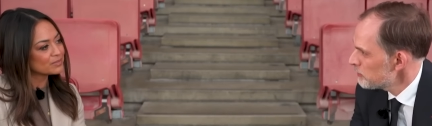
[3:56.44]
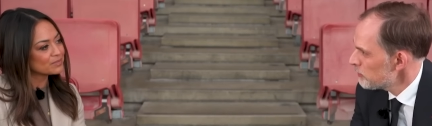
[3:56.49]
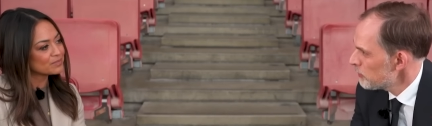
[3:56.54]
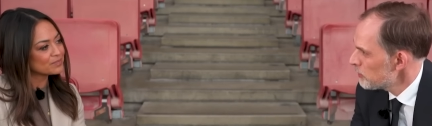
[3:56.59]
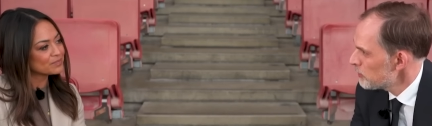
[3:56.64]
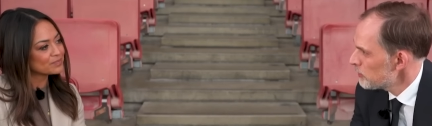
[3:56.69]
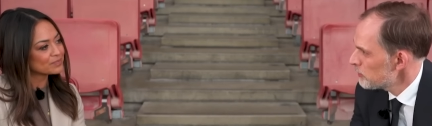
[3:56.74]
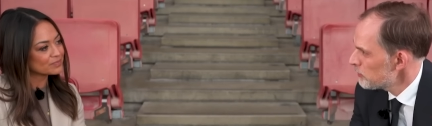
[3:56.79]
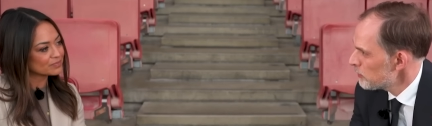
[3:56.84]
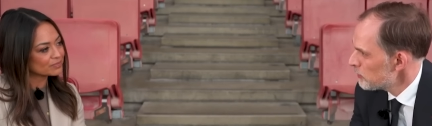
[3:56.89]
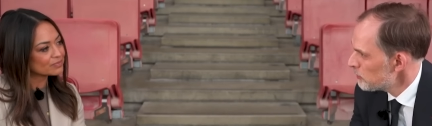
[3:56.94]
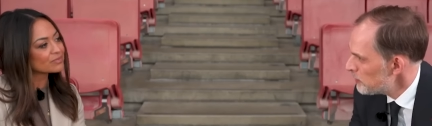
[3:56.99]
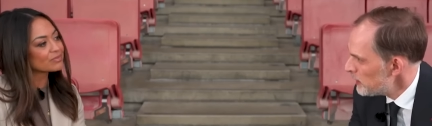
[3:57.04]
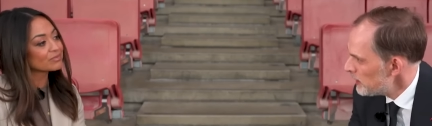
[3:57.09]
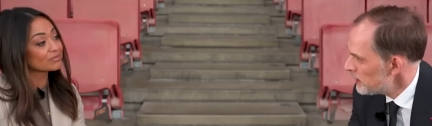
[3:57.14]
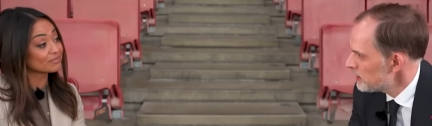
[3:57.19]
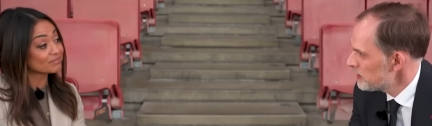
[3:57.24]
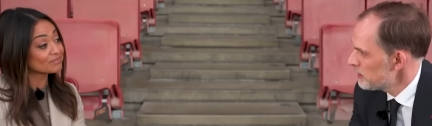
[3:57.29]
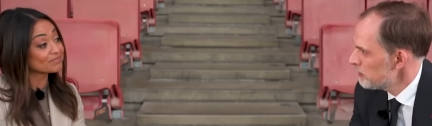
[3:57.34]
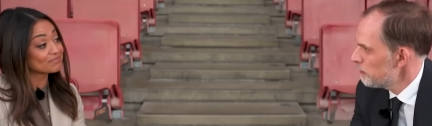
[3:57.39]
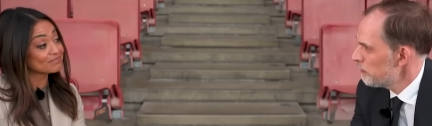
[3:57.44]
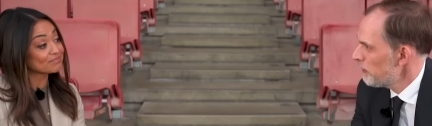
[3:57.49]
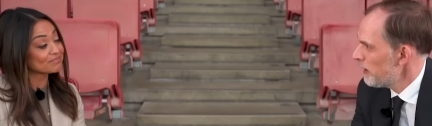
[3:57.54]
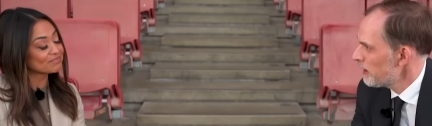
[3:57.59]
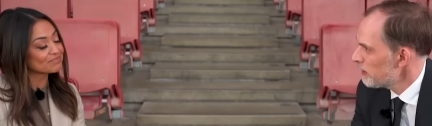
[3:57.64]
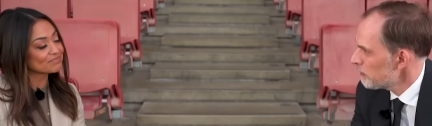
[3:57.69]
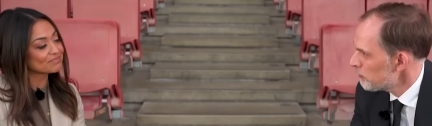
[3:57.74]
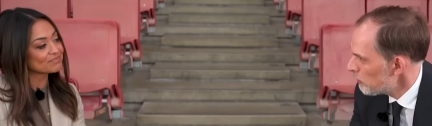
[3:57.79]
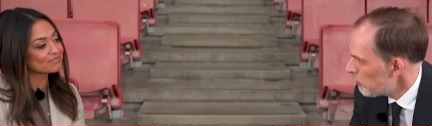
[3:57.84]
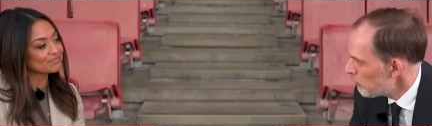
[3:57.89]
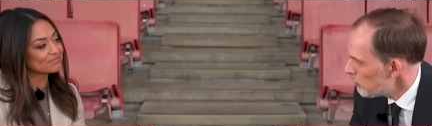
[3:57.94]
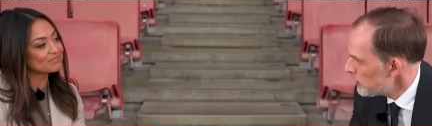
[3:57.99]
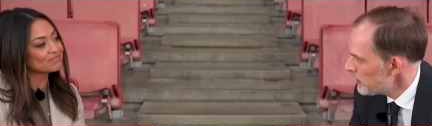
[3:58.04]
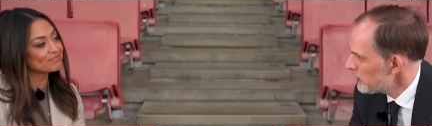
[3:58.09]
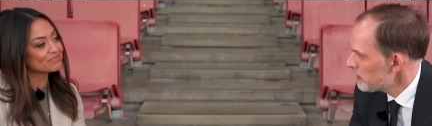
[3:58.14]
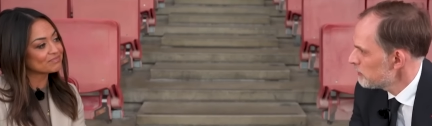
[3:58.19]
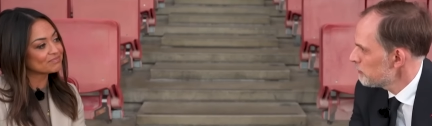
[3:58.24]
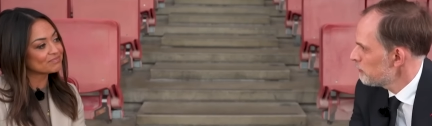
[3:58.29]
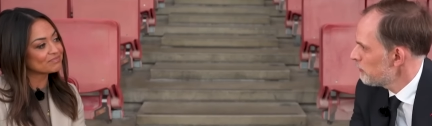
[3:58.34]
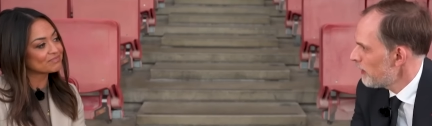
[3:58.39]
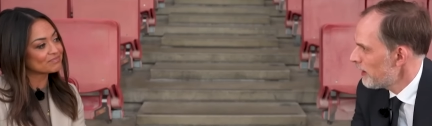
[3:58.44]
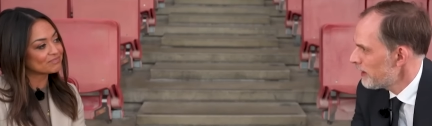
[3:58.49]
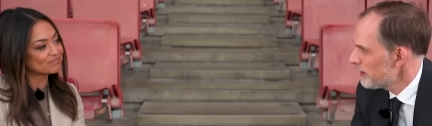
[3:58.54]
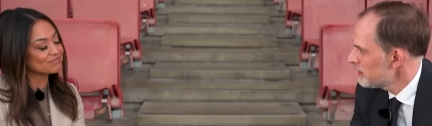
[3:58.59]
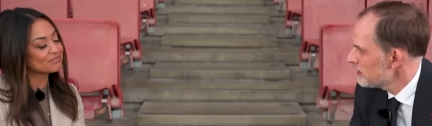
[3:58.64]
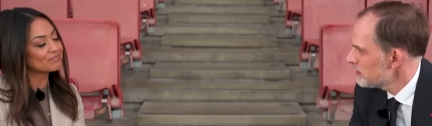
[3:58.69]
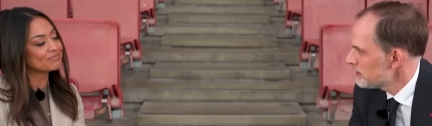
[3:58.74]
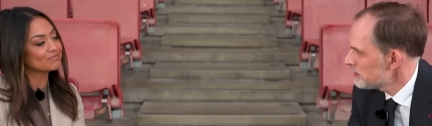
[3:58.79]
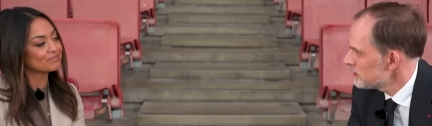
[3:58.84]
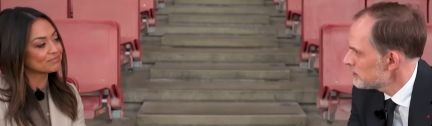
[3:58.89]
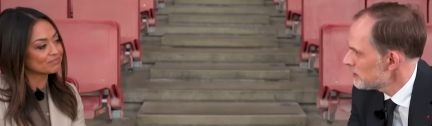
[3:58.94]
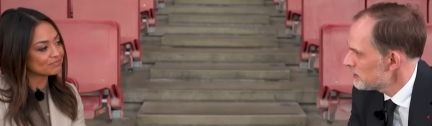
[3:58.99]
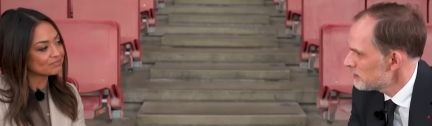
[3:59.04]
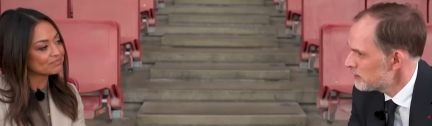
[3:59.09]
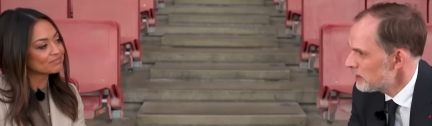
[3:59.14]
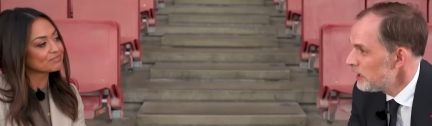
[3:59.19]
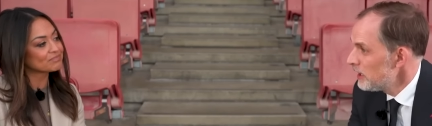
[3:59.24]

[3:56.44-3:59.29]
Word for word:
Speaker 1: for, for being in a final, for winning a final, mm. and, and